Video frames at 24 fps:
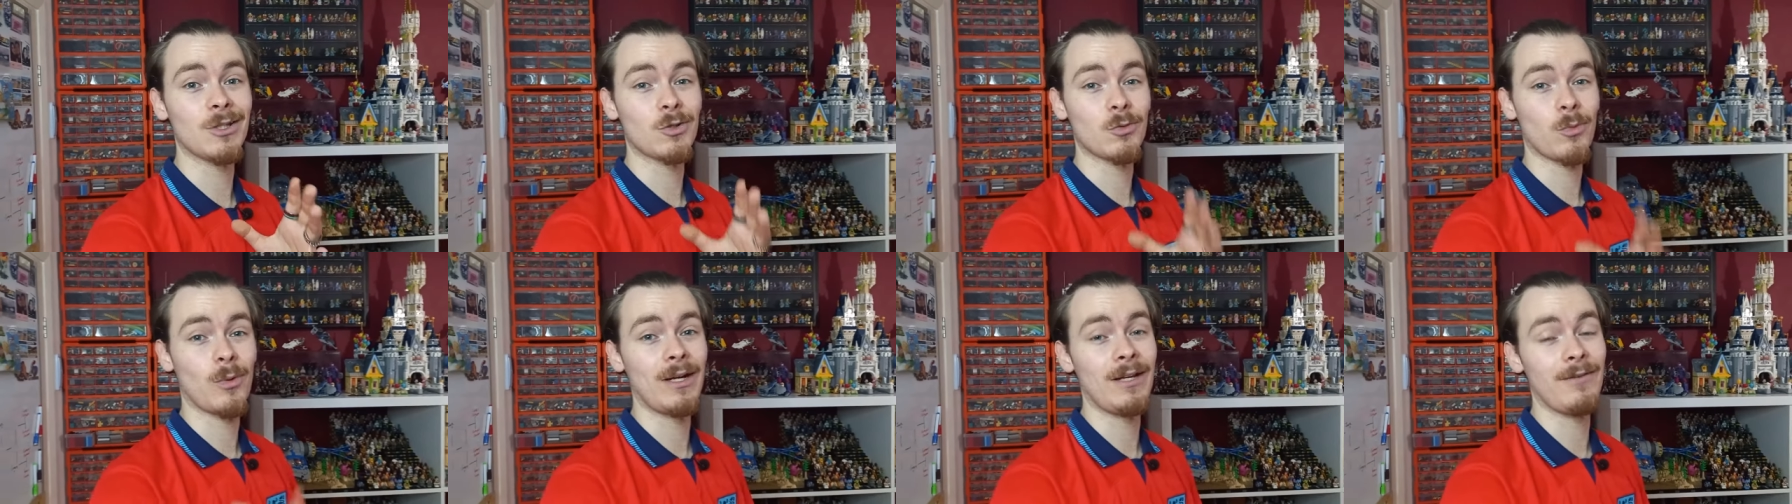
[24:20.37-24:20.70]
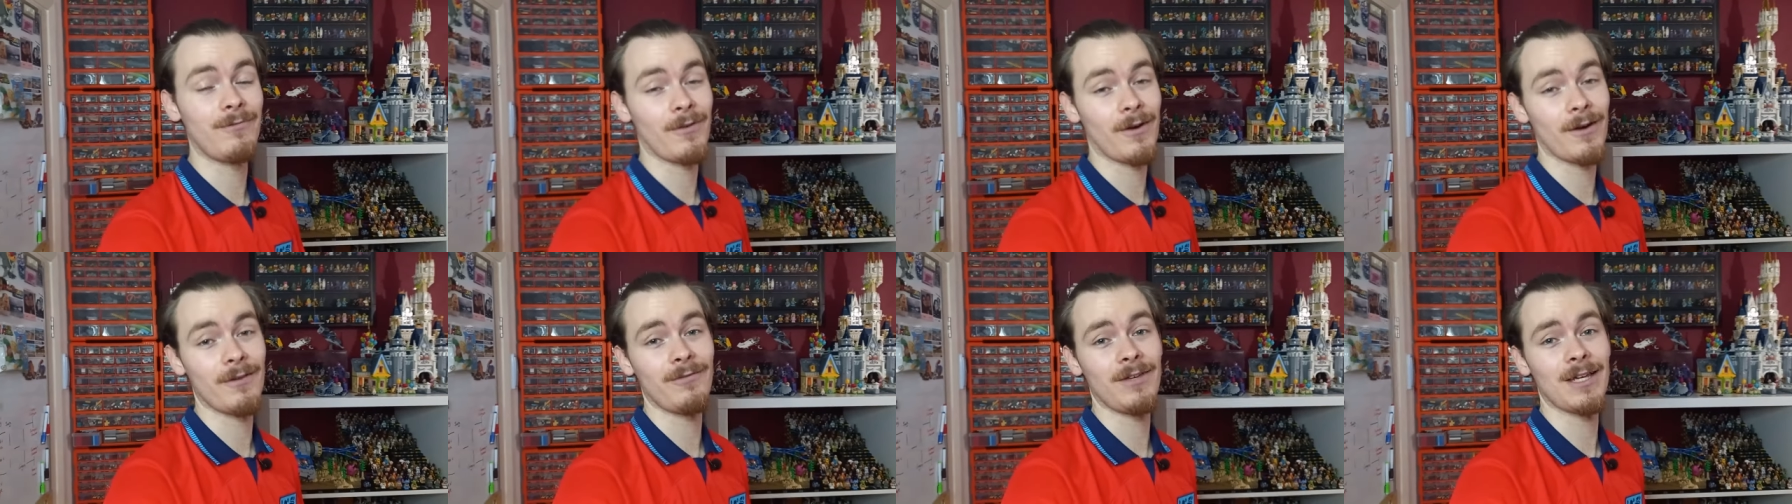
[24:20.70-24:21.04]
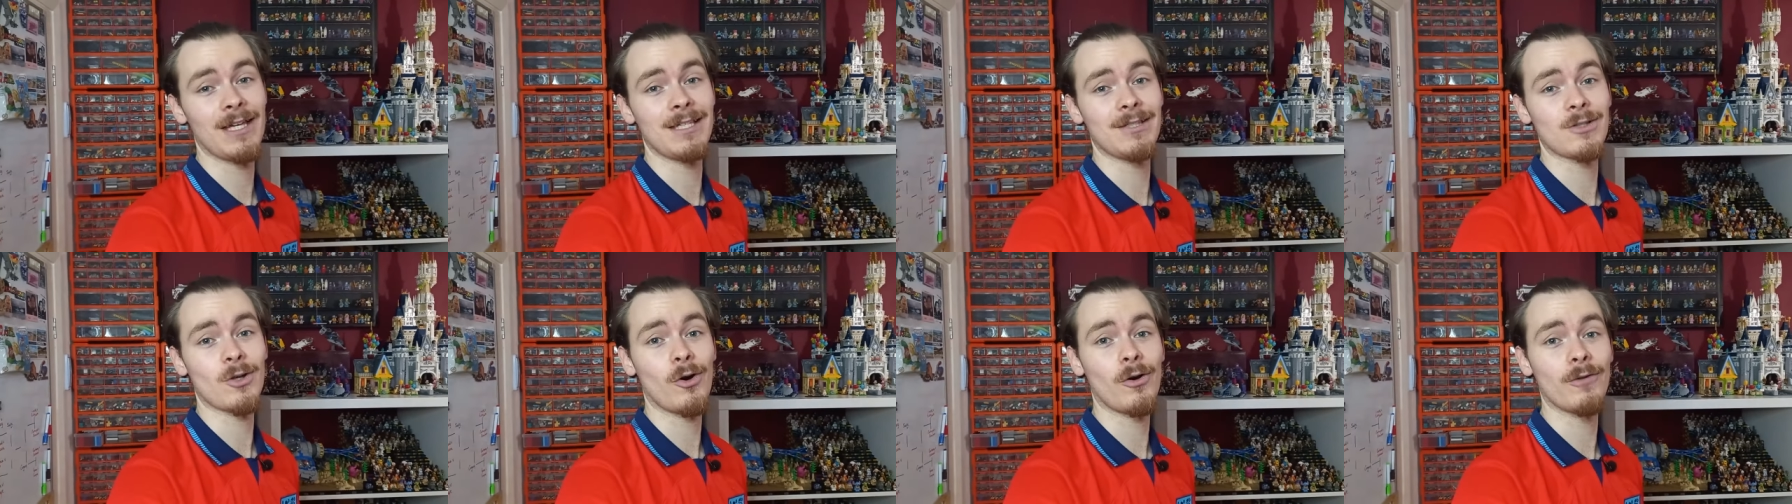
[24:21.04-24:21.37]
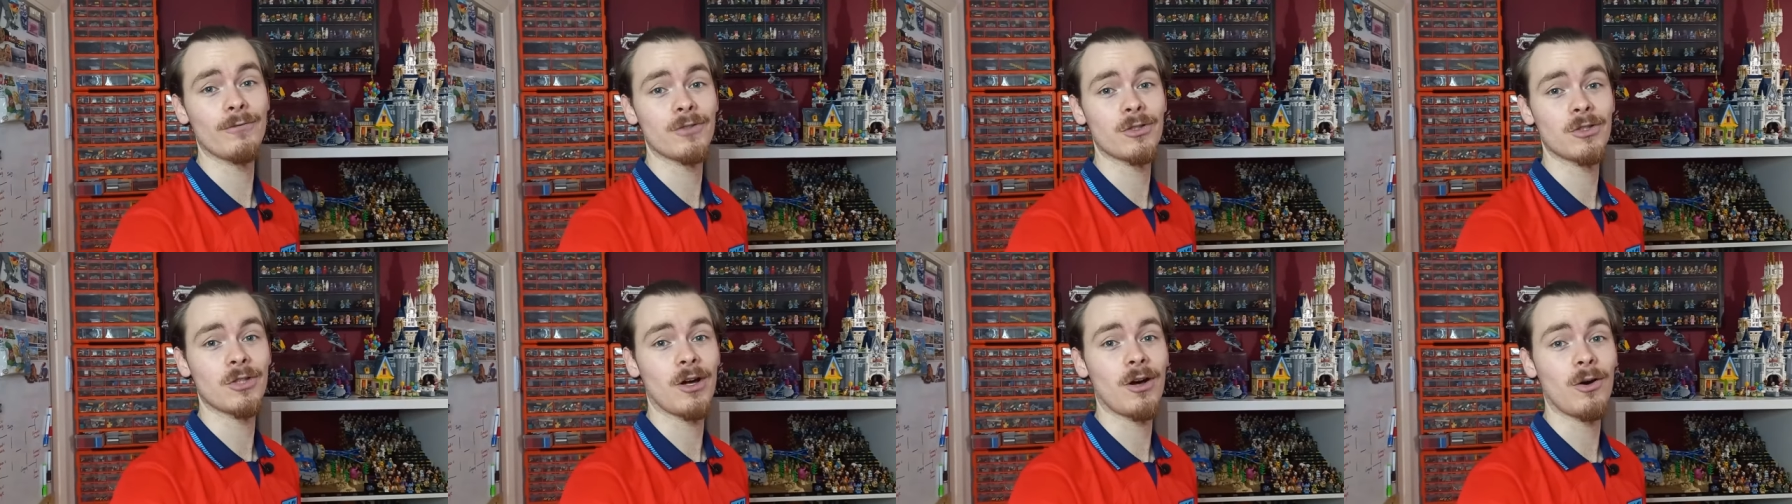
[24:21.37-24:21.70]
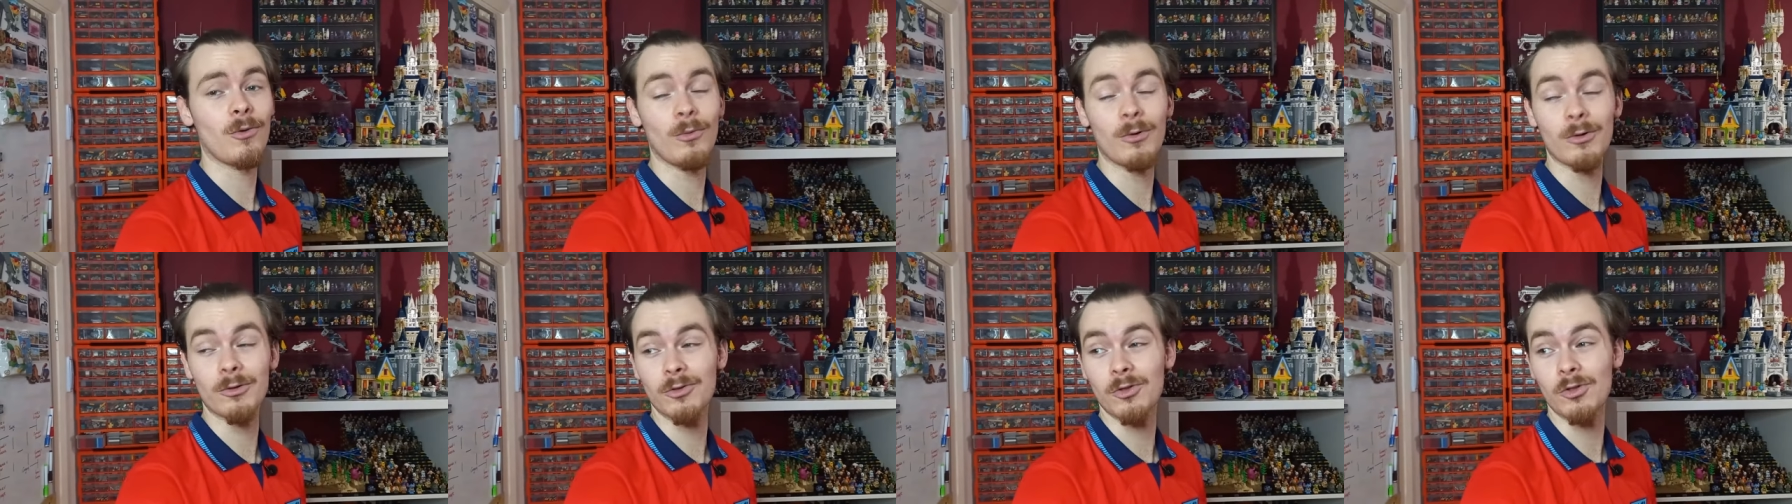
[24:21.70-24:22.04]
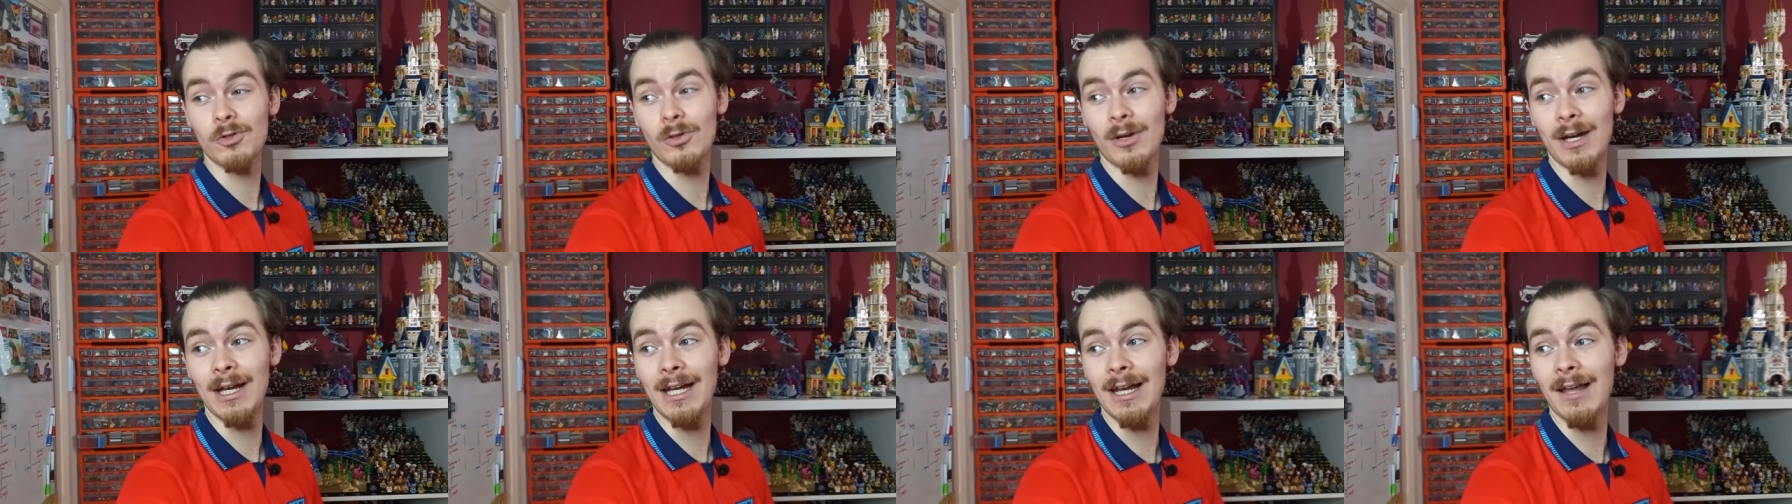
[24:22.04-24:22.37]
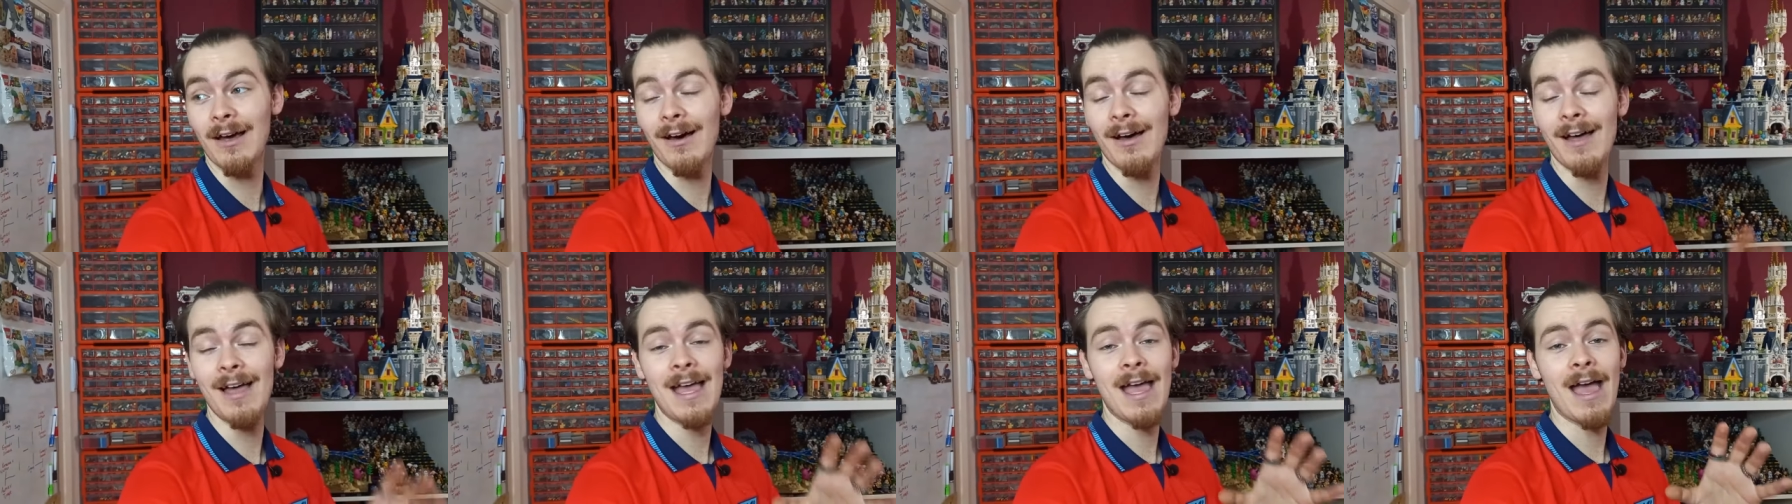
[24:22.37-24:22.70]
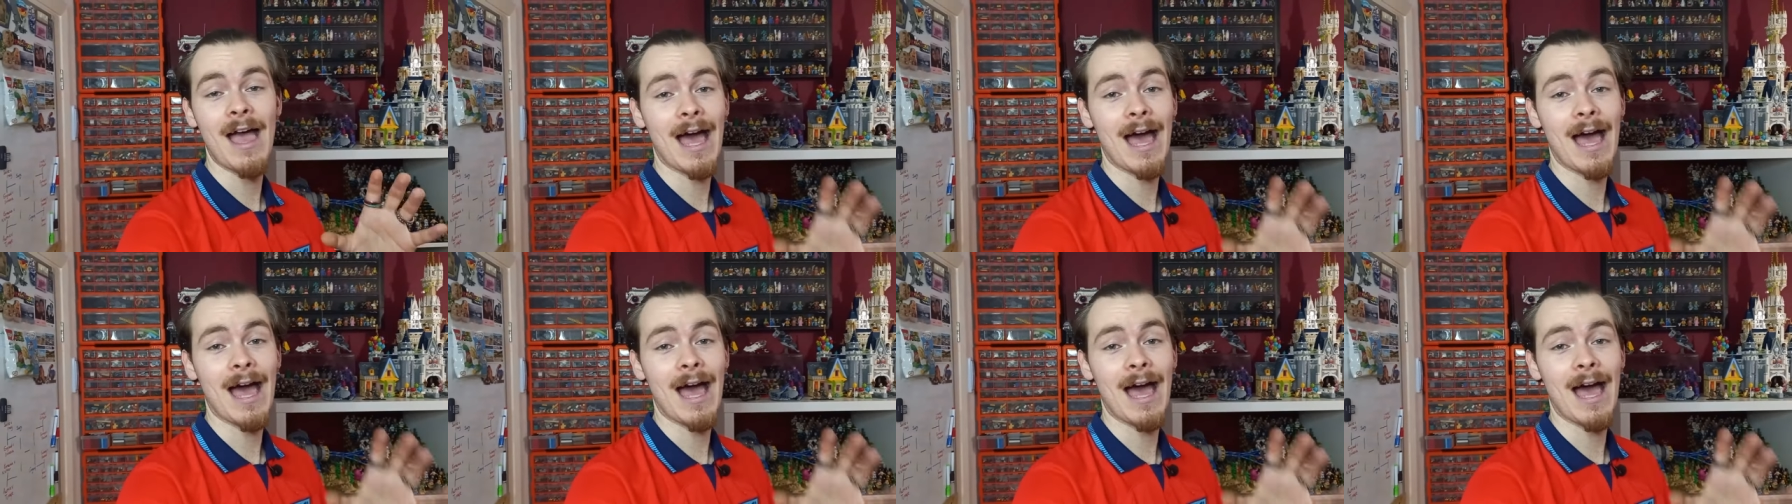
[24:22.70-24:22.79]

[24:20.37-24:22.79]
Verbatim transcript: 25 years of Star Wars trailer,